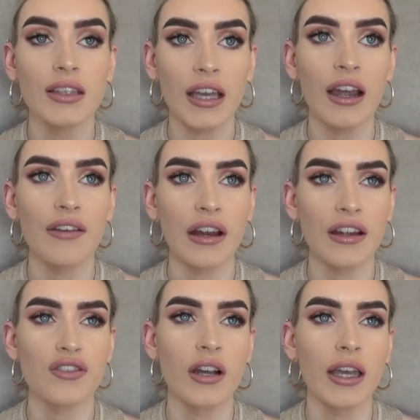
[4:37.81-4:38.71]
They are
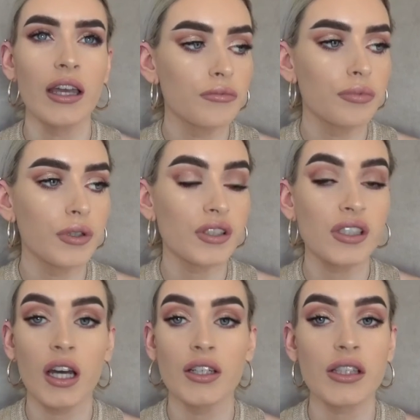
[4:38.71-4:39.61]
very dry,
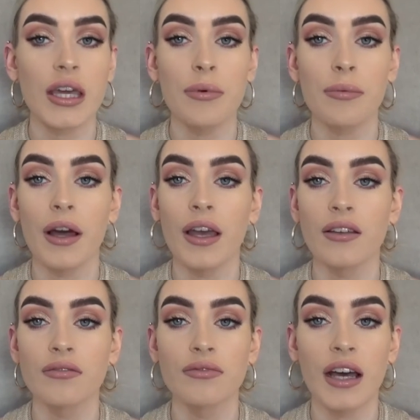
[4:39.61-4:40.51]
but I just keep
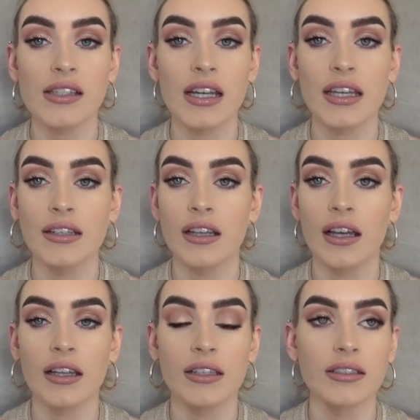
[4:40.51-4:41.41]
applying Vaseline
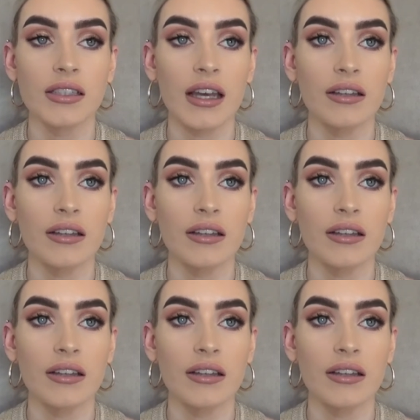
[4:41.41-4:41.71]
and